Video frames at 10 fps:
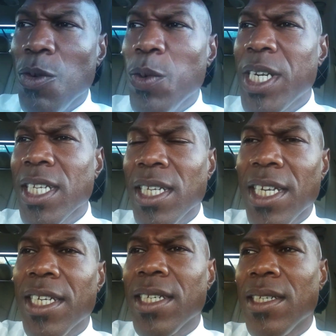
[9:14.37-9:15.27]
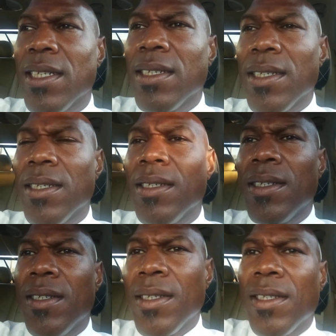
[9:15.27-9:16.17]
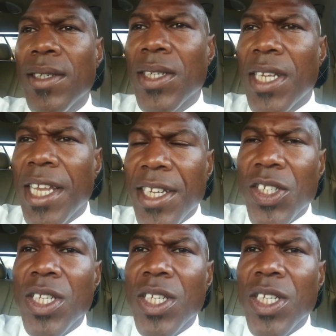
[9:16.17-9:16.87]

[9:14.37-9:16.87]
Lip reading: we didn't get, today is